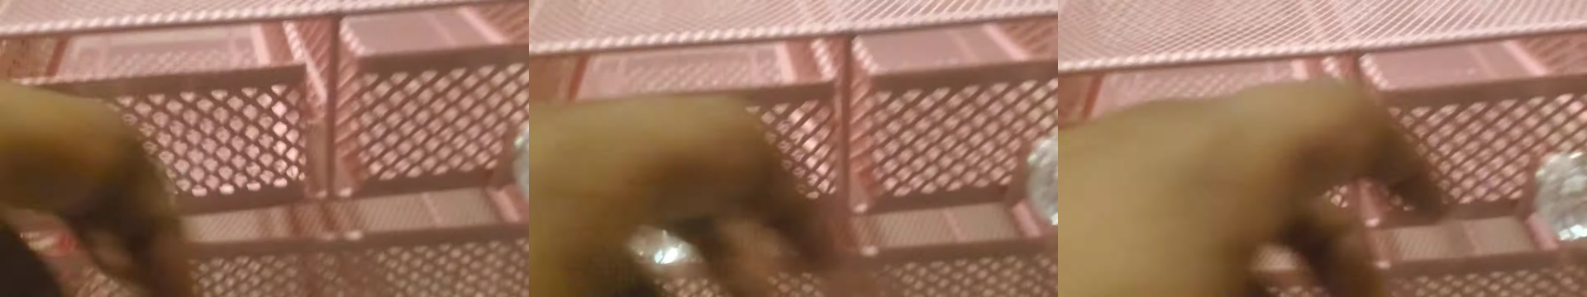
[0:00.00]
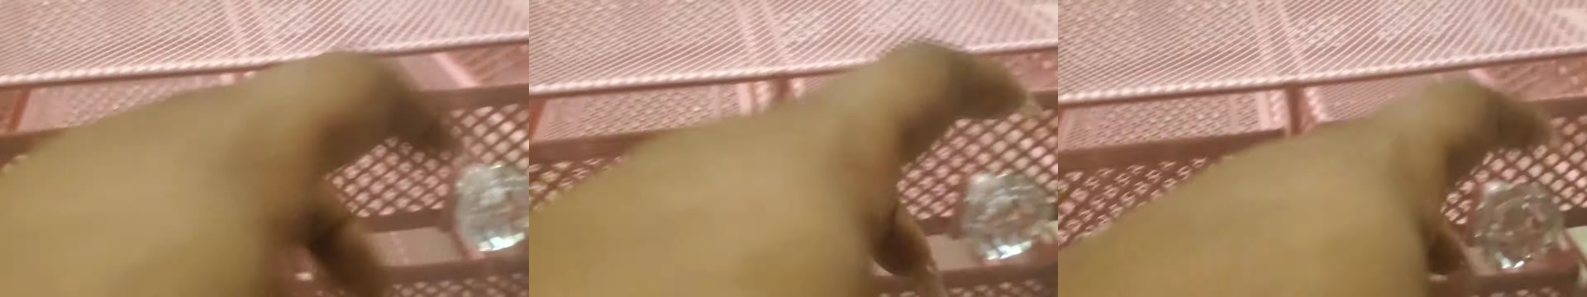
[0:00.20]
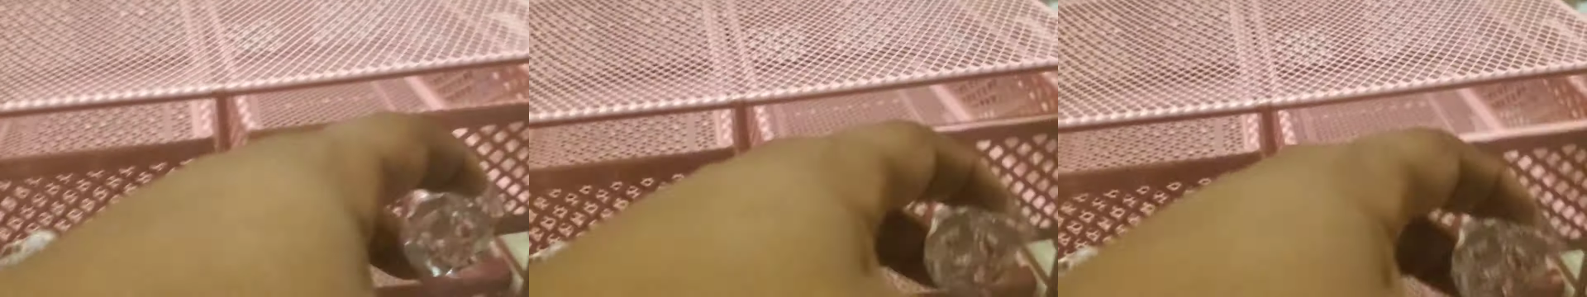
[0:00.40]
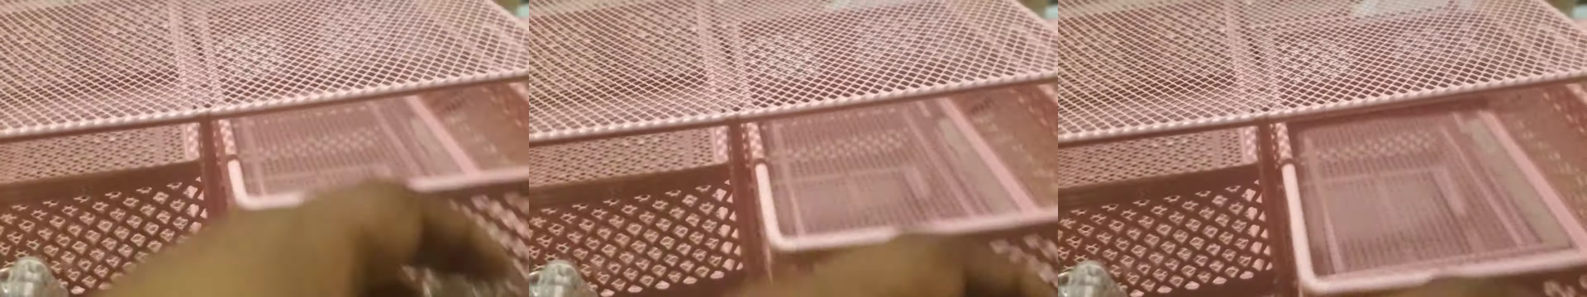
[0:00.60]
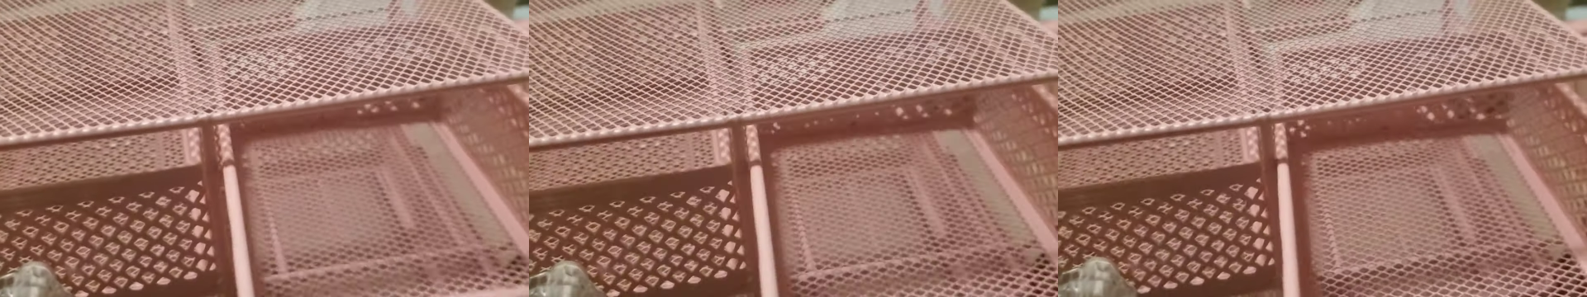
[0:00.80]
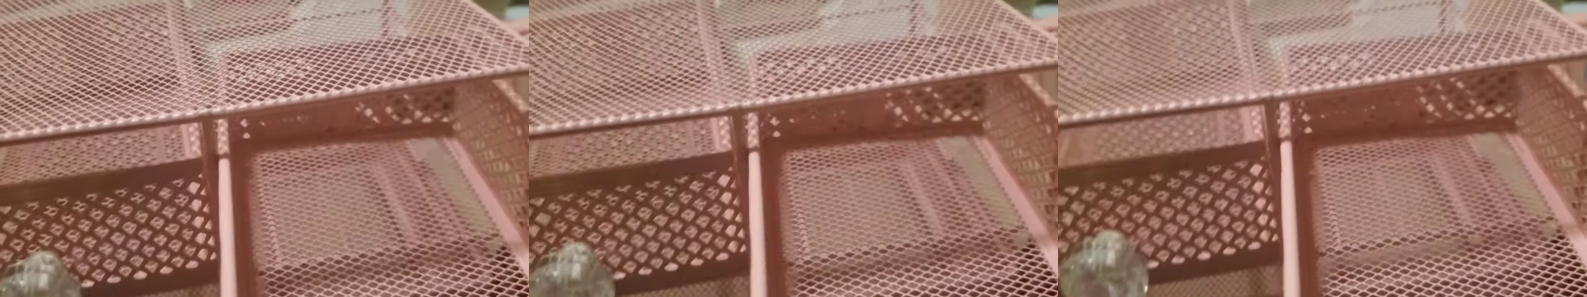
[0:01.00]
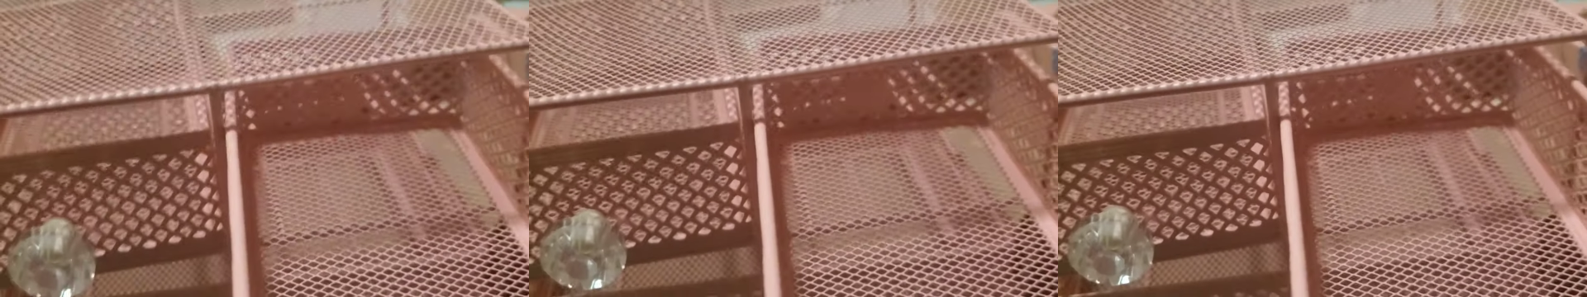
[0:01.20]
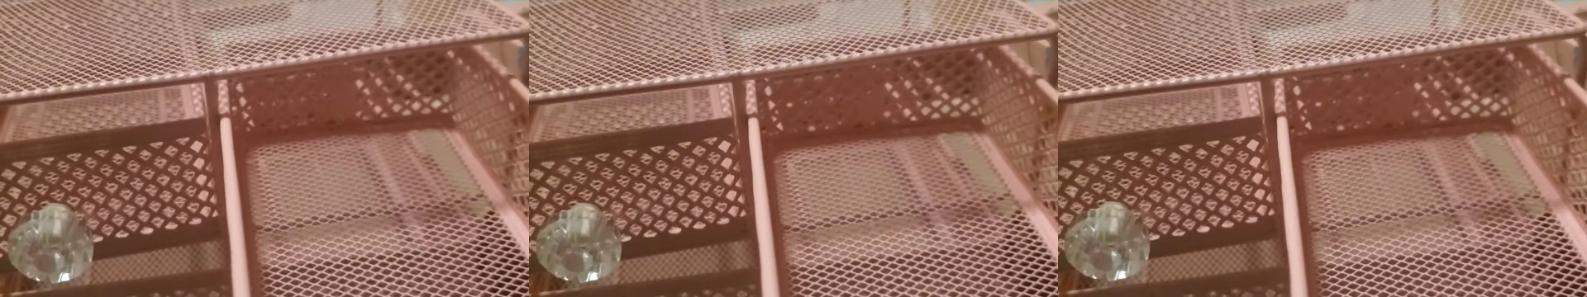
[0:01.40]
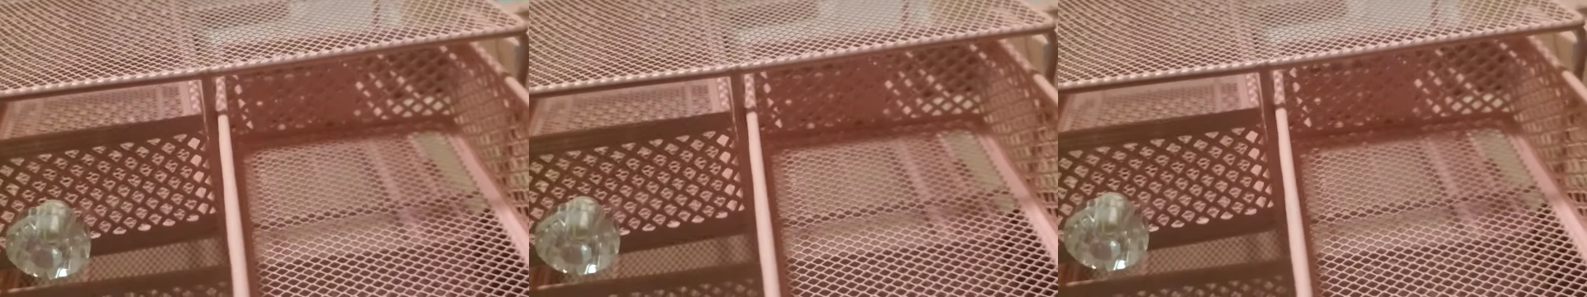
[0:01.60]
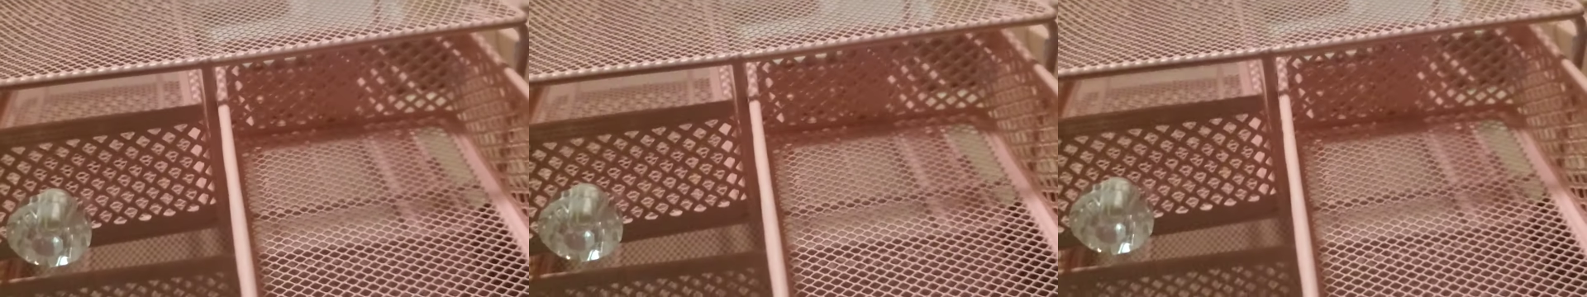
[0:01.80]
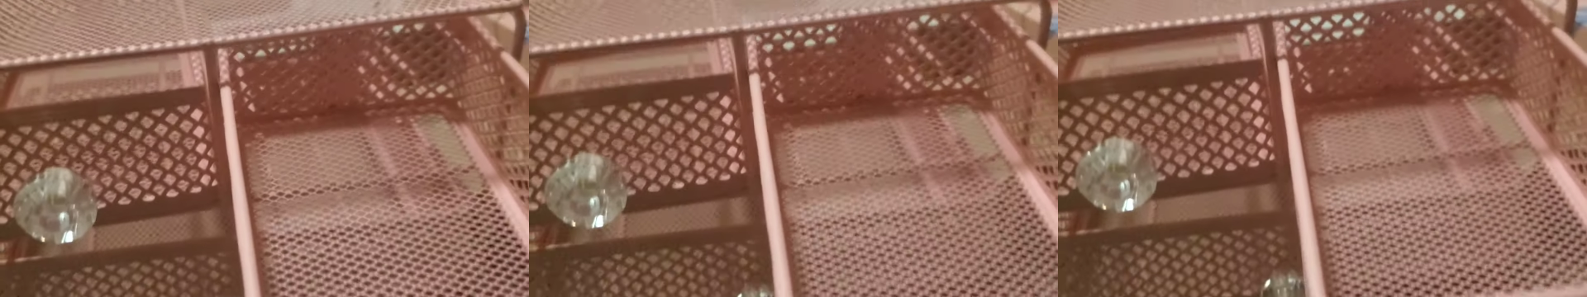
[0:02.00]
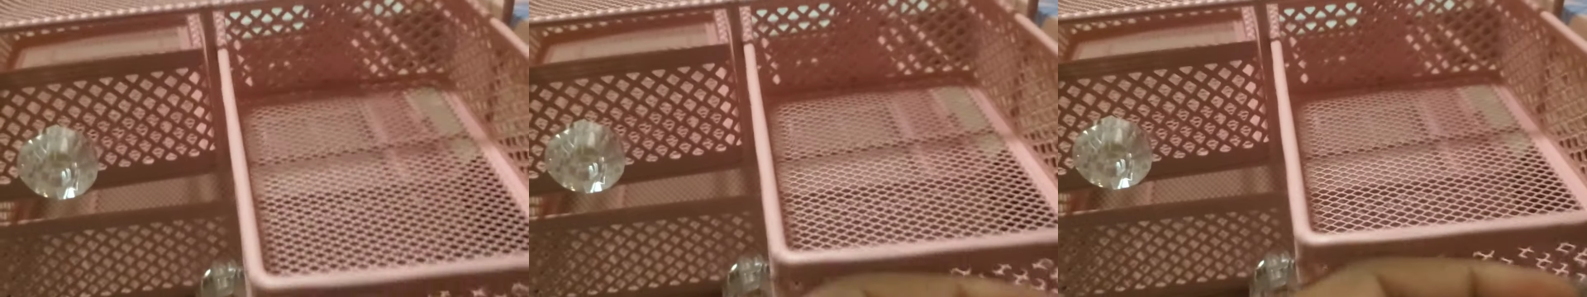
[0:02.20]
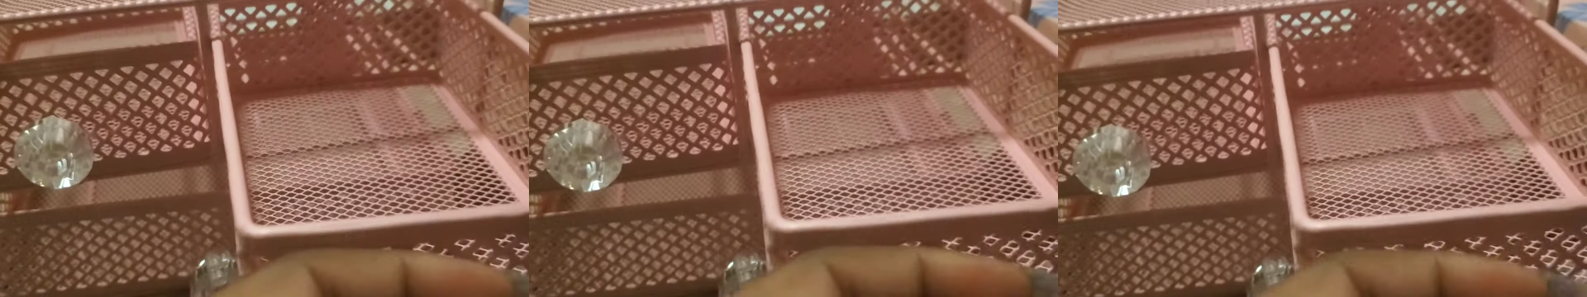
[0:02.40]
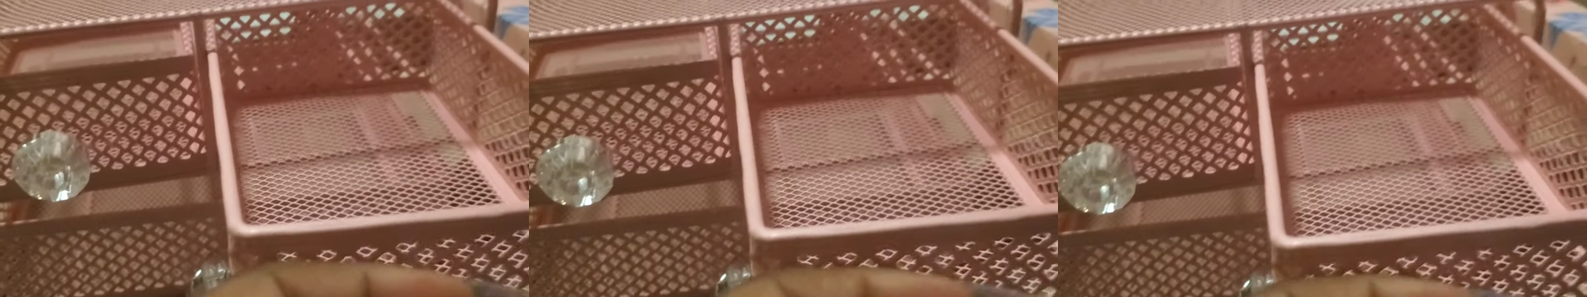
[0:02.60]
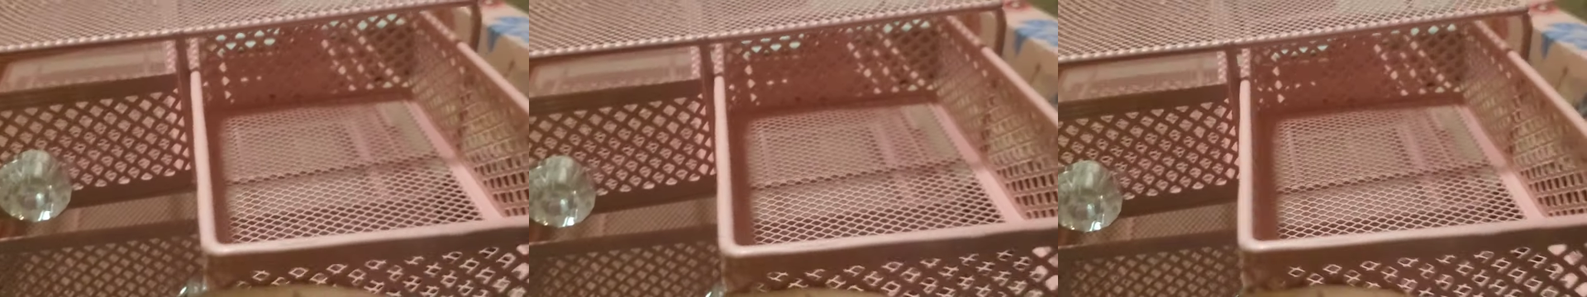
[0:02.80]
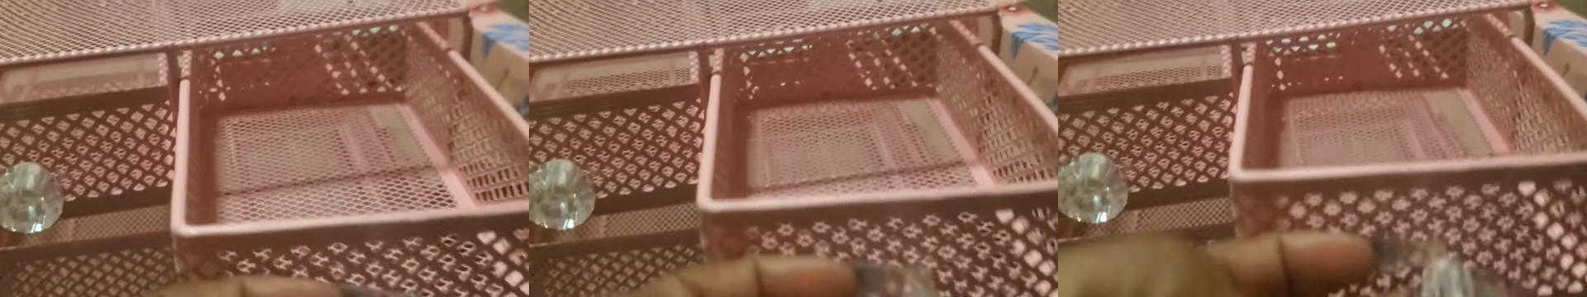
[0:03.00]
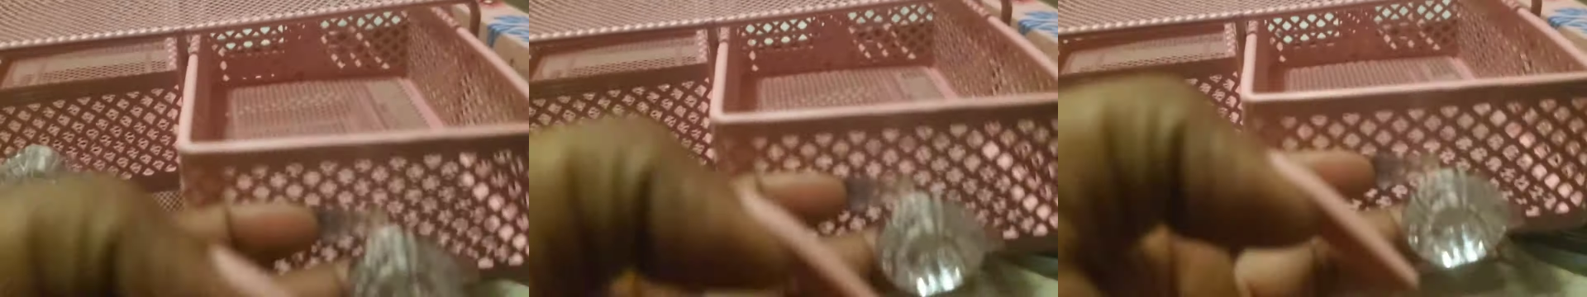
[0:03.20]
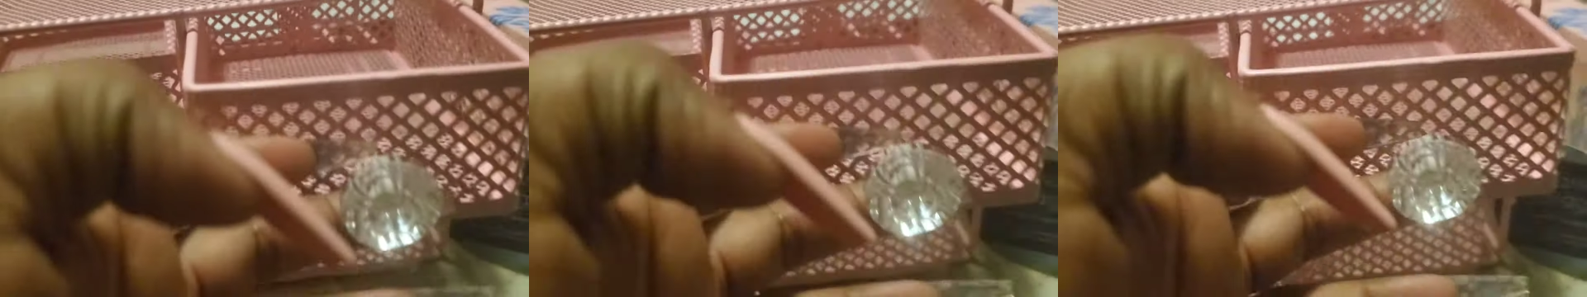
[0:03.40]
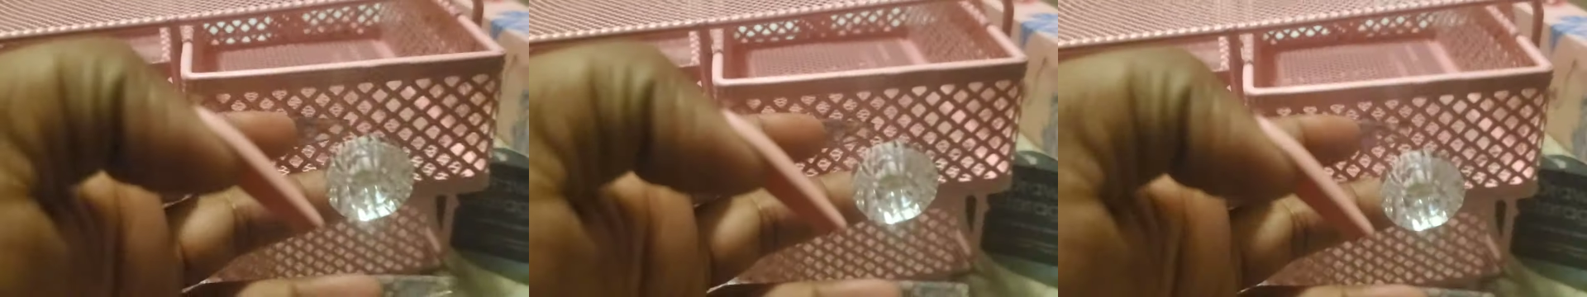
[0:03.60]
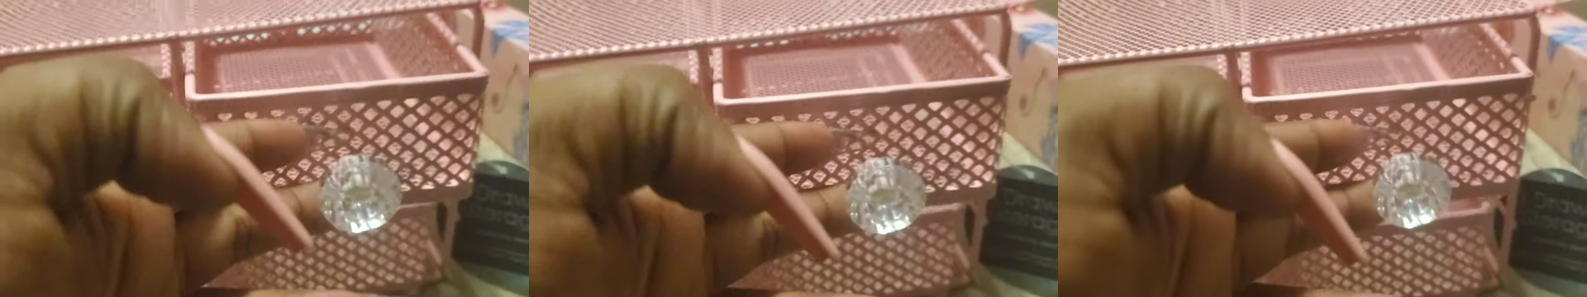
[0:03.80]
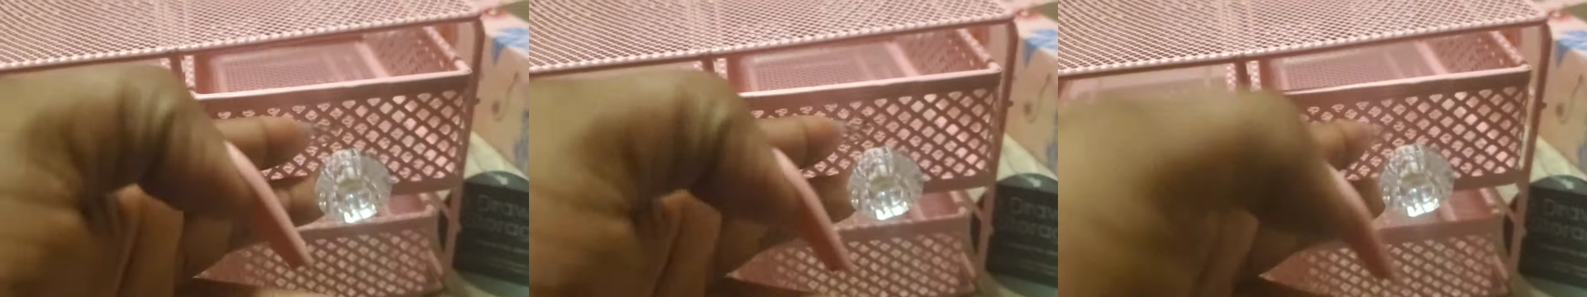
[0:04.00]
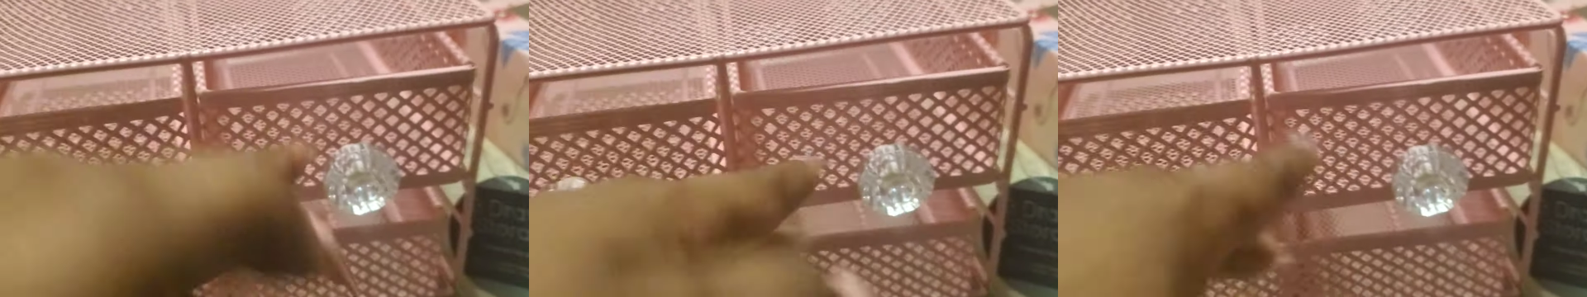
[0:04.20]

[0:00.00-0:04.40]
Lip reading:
Nobody's mouth can be seen.